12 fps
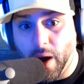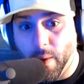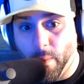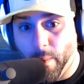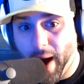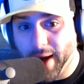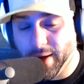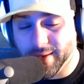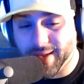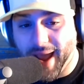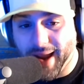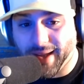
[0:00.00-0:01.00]
Why does
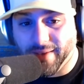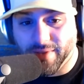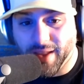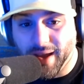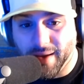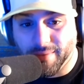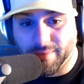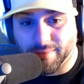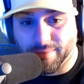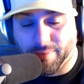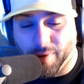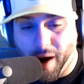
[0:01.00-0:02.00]
that give them
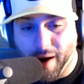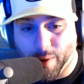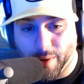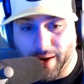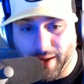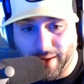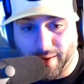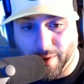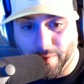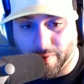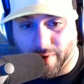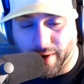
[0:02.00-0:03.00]
priority
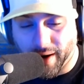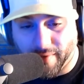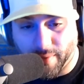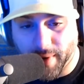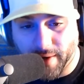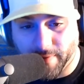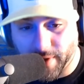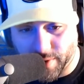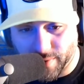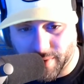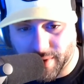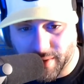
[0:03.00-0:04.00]
over government
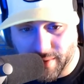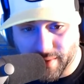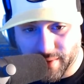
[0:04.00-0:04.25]
officials?